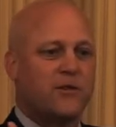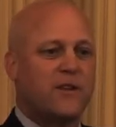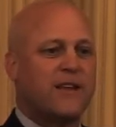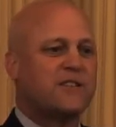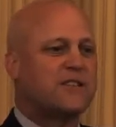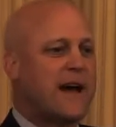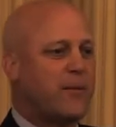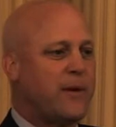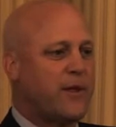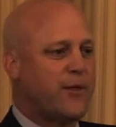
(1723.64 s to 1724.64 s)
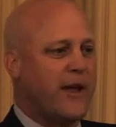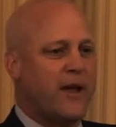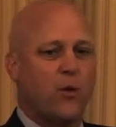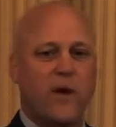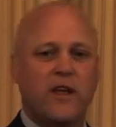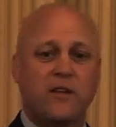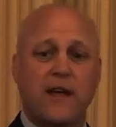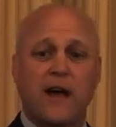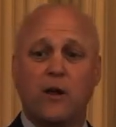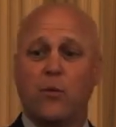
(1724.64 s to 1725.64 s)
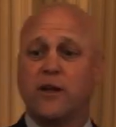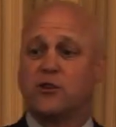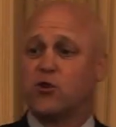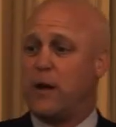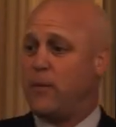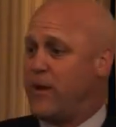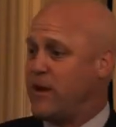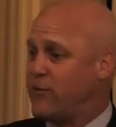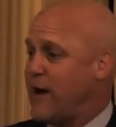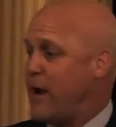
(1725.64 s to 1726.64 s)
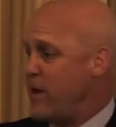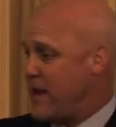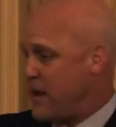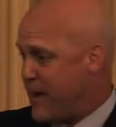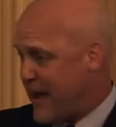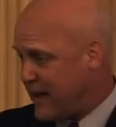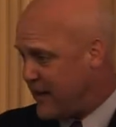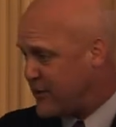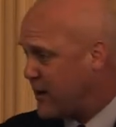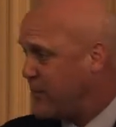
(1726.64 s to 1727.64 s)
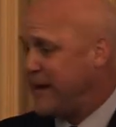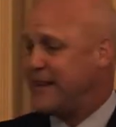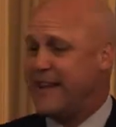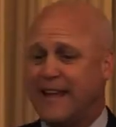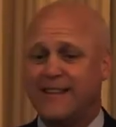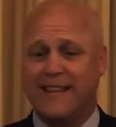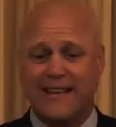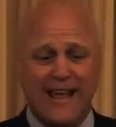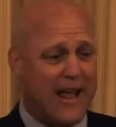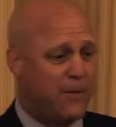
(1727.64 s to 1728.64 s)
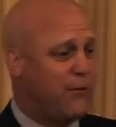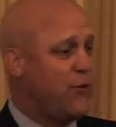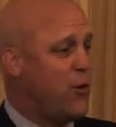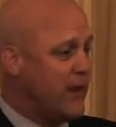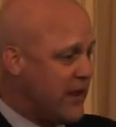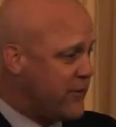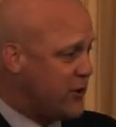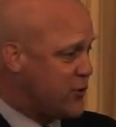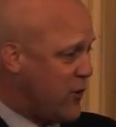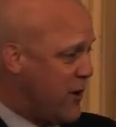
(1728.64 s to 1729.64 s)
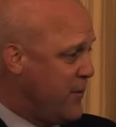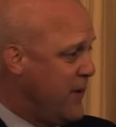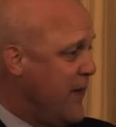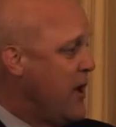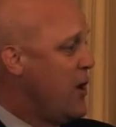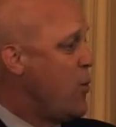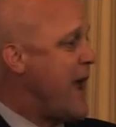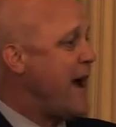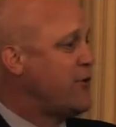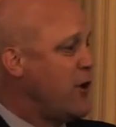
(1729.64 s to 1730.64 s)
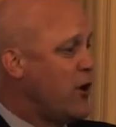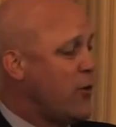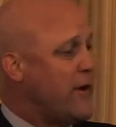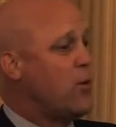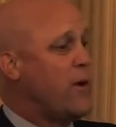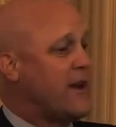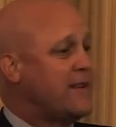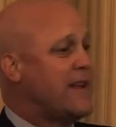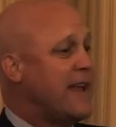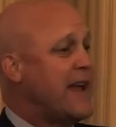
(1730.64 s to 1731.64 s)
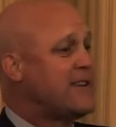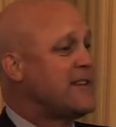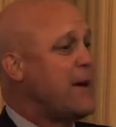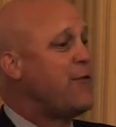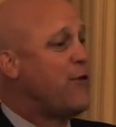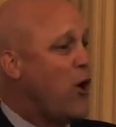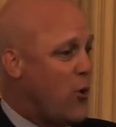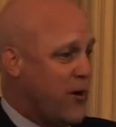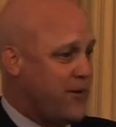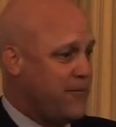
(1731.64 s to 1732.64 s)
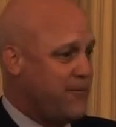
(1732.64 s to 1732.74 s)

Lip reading: See, this has got to be the thing. We can yell and we can scream and we can fight, we can get mad at each other, but at the end of the day, before we leave this room, we have to agree that we're going to take a step forward.